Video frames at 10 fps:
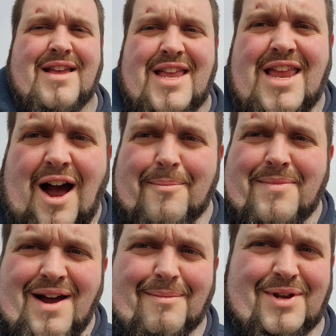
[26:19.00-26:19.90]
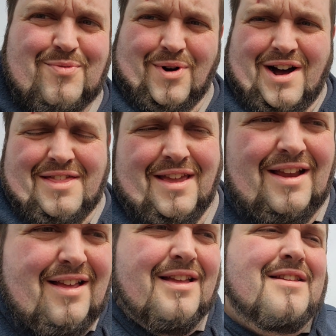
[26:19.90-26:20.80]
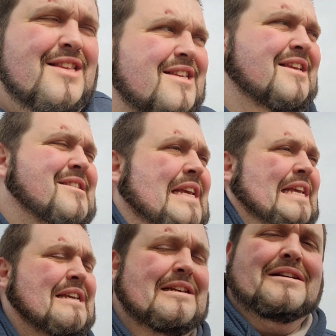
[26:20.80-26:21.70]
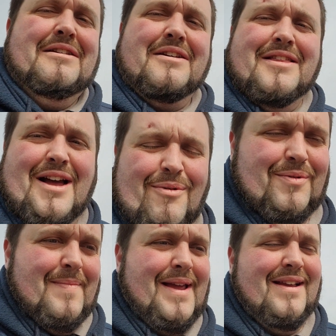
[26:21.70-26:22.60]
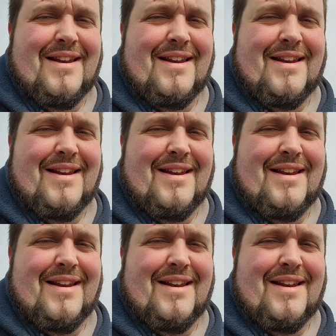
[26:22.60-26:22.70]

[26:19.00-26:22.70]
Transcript: Yum yum is what I think. That would make